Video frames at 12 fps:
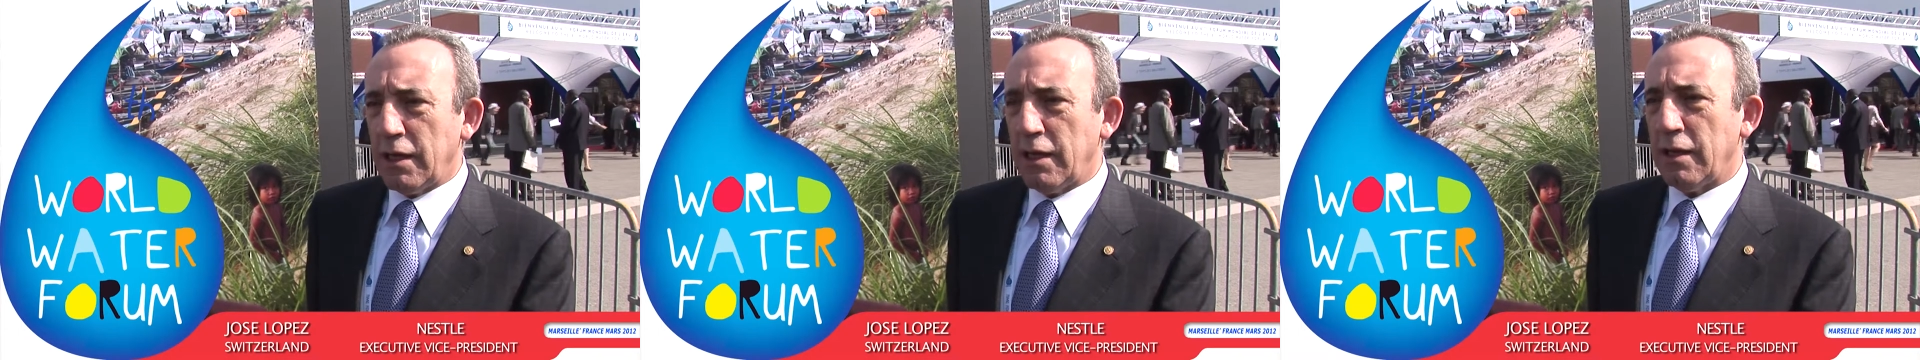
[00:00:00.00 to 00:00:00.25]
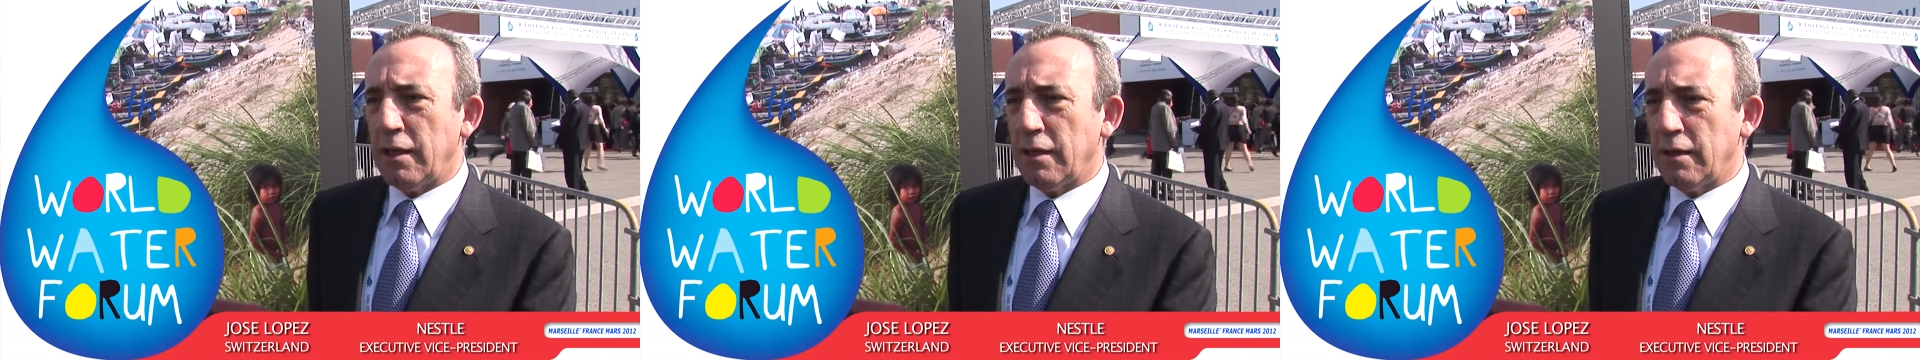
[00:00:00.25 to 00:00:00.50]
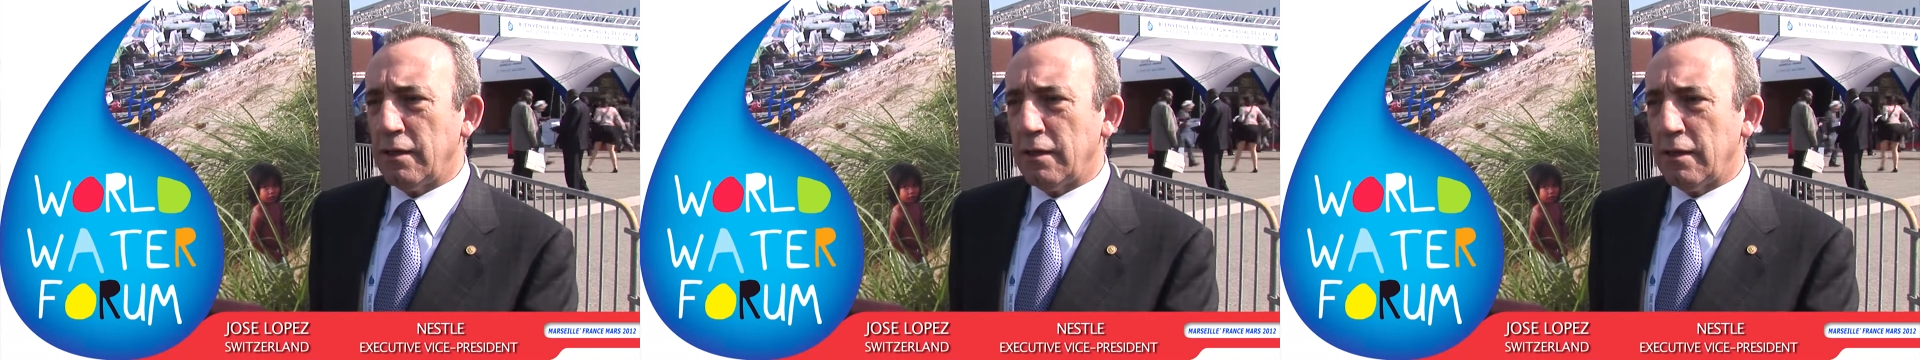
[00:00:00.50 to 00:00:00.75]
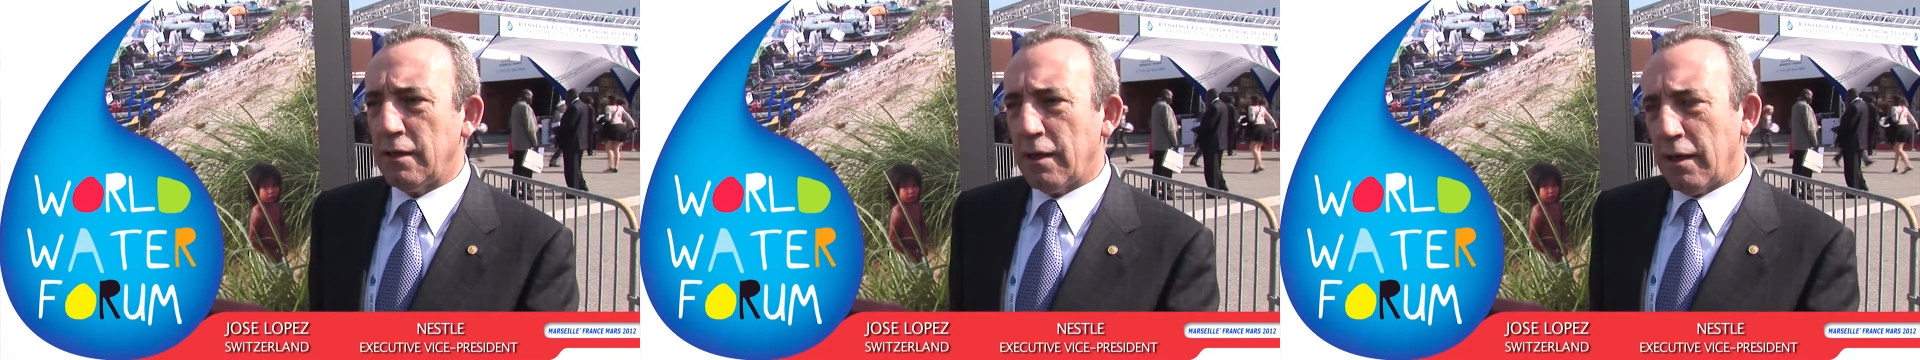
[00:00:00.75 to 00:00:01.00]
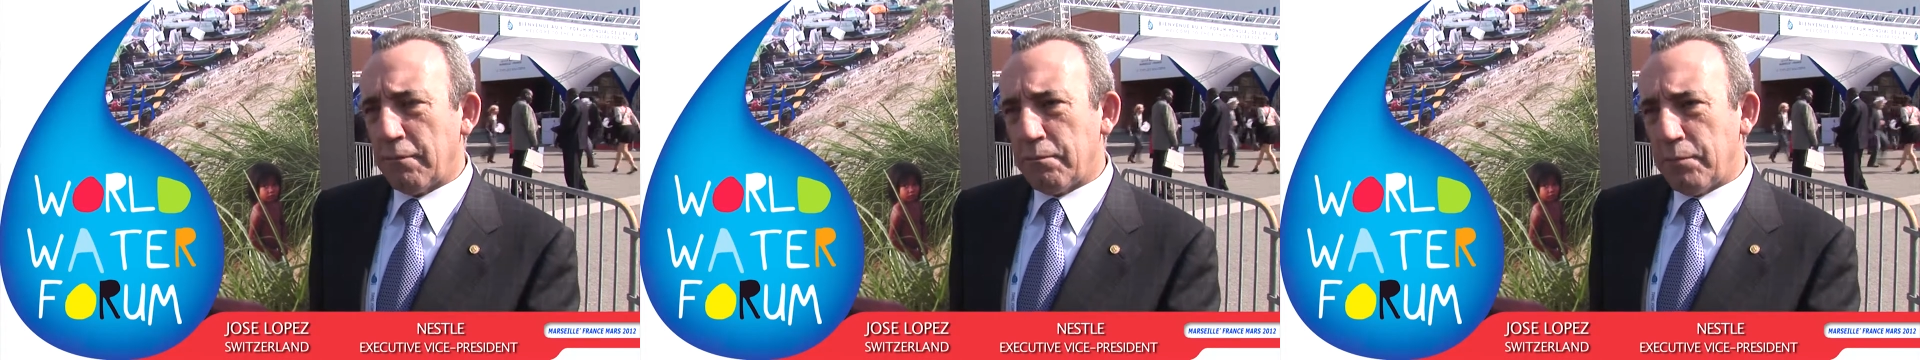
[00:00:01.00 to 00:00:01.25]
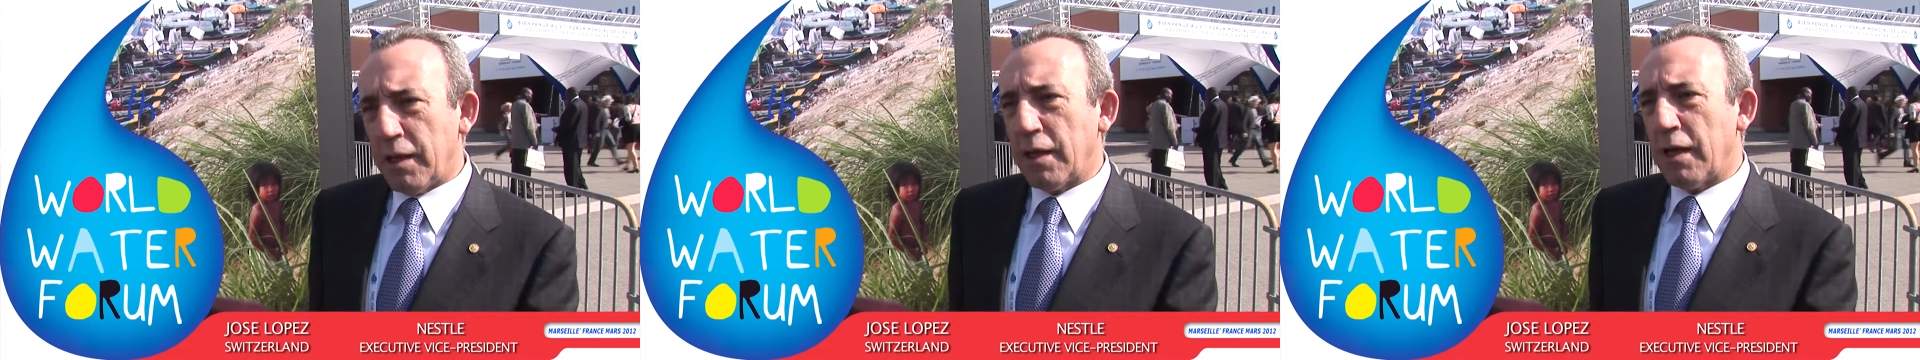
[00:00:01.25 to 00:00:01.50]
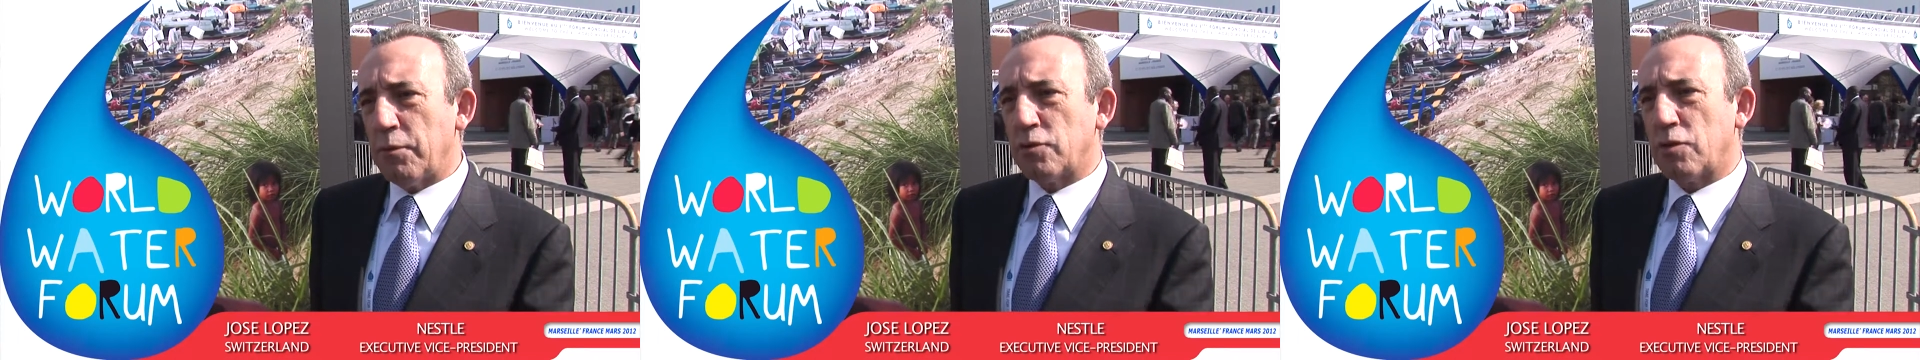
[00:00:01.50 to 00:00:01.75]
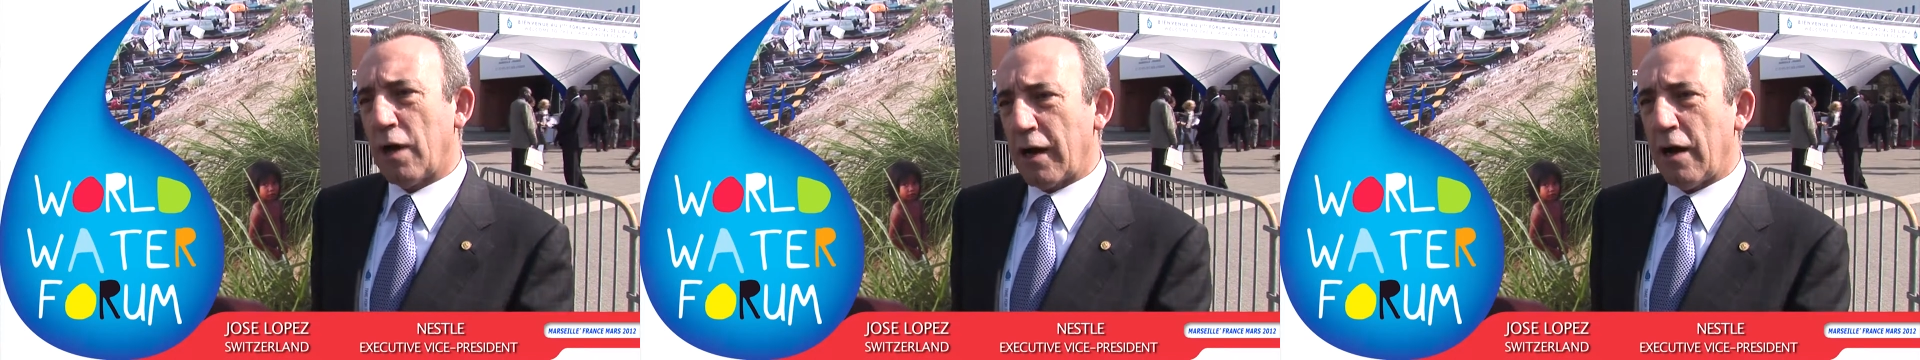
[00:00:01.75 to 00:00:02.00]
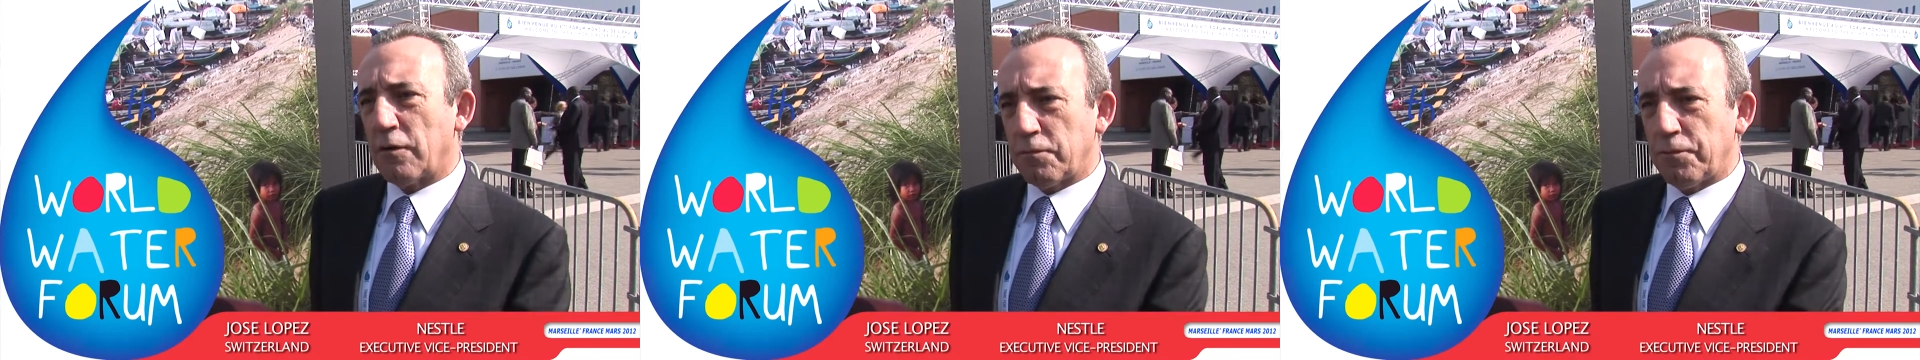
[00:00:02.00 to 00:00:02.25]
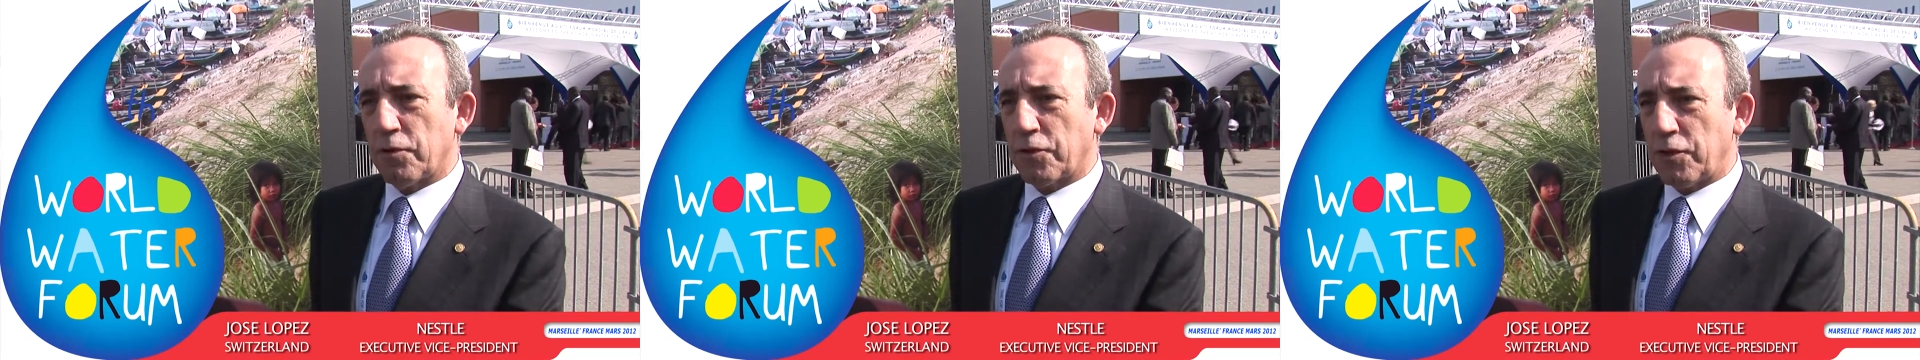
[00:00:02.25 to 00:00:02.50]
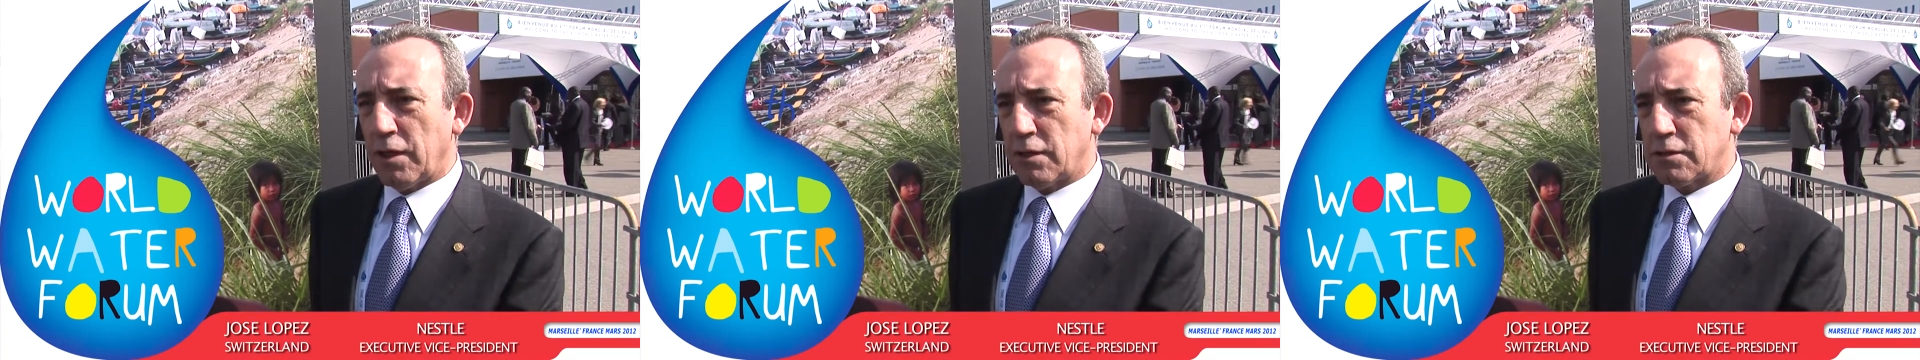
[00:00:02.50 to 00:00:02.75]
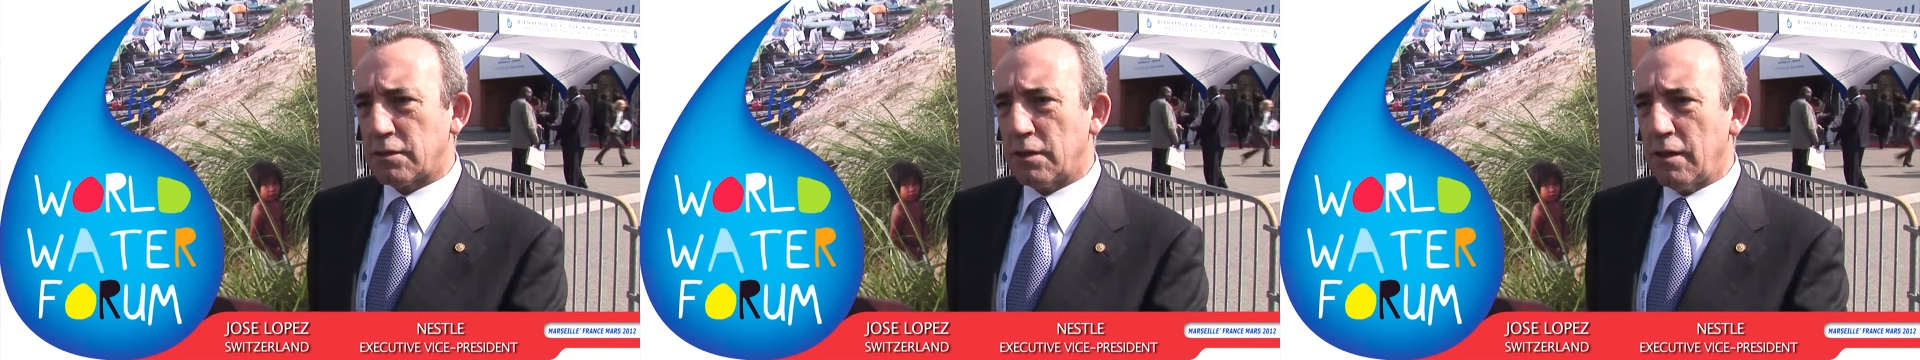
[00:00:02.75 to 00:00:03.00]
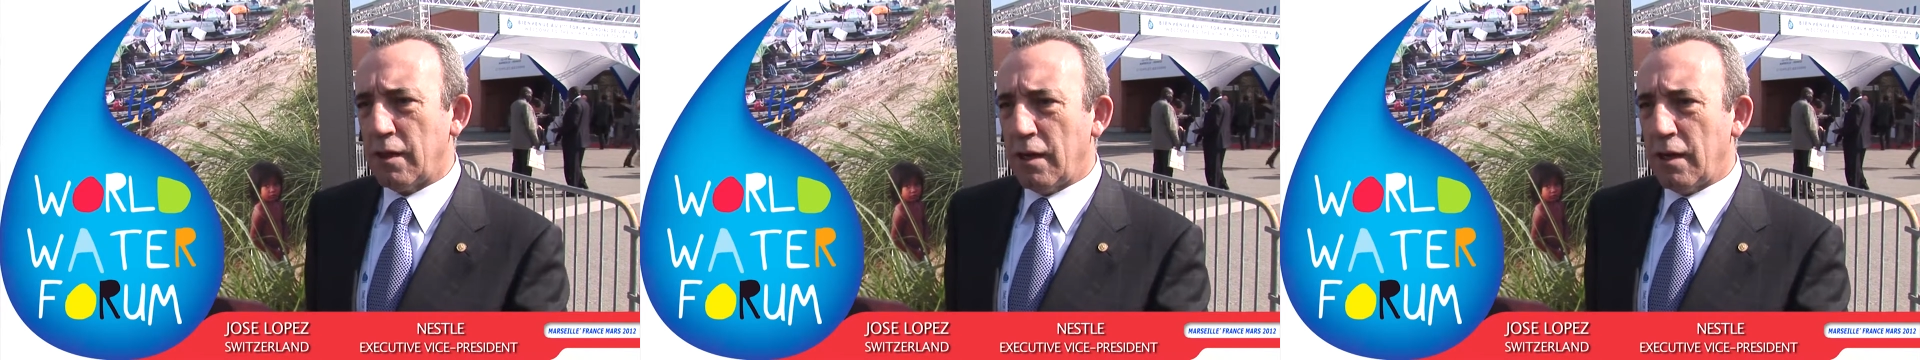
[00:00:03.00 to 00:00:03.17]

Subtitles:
in being able to account for things